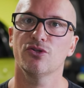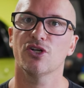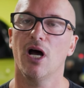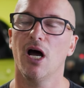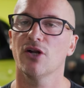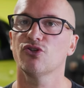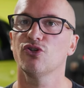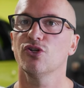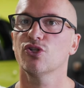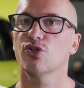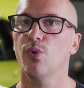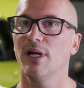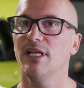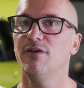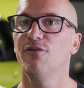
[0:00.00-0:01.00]
to
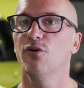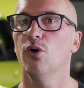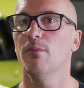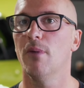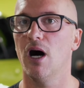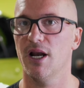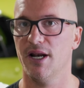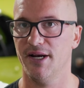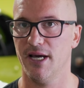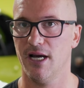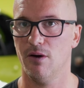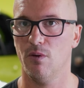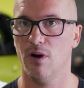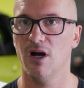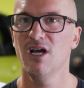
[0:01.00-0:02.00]
124 mile an
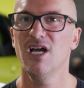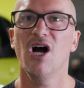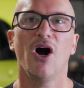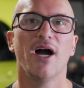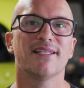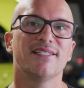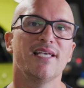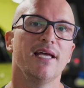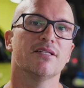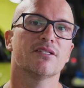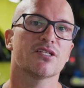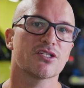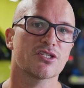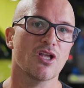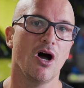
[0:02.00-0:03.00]
hour, I tend
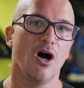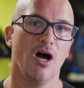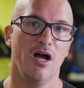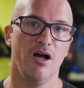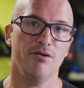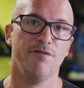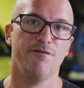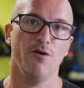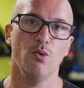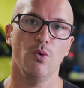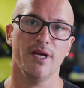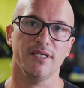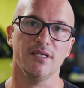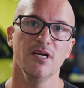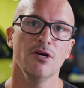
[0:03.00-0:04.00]
to start at
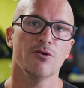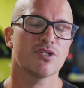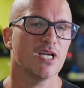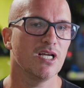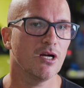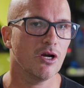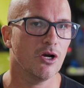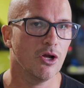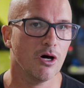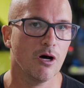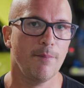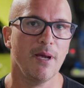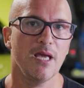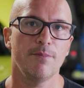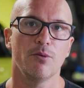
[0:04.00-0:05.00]
40. I've seen a lot
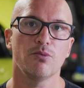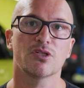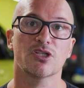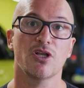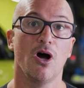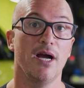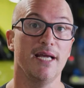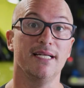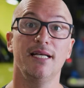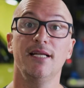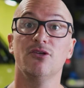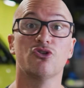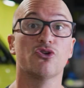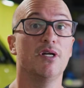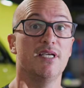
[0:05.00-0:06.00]
of people starting
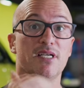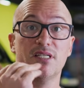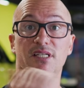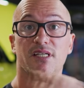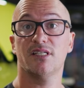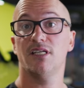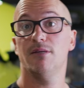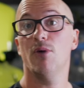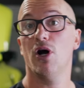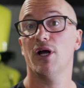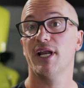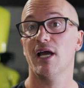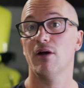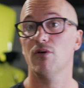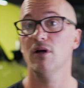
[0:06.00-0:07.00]
literally at 60 mile an
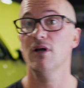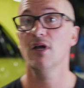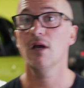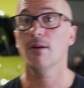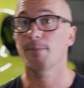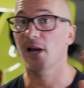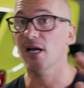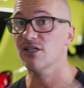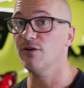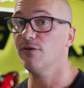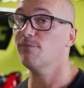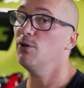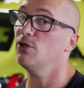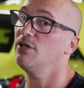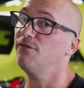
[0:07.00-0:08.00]
hour, but as you
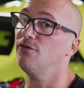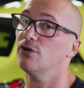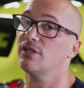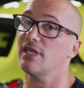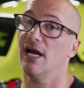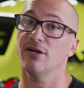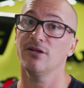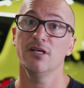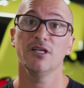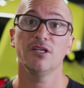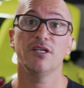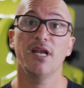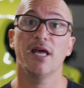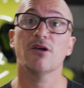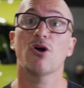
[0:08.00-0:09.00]
put your foot down,
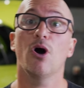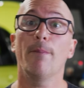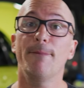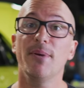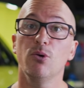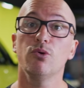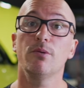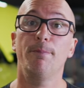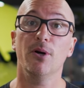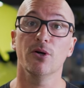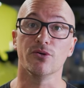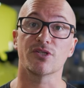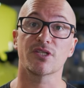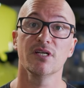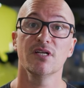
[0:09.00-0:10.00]
you then got to build
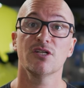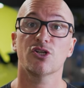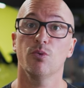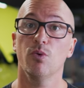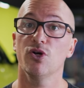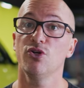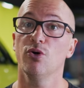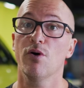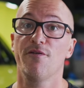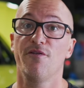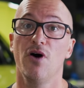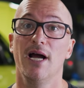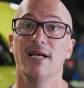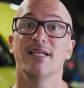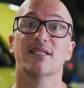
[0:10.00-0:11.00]
boost. So what you'll
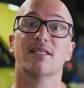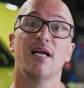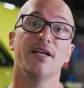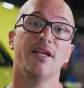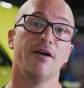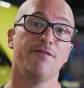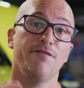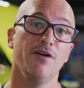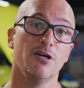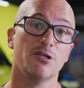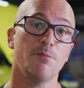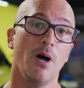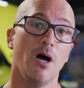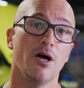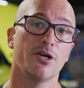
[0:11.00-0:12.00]
find is that that
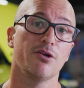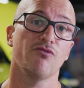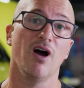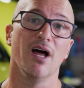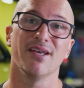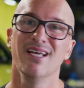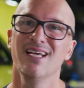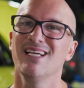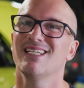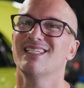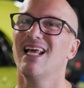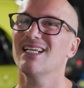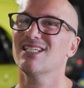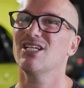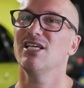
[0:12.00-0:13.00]
first part of the run is
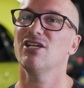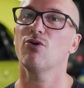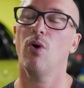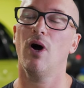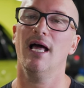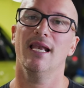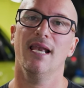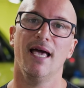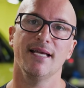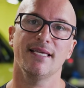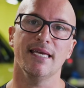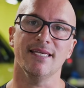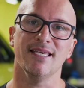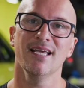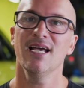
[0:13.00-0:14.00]
actually quite laggy.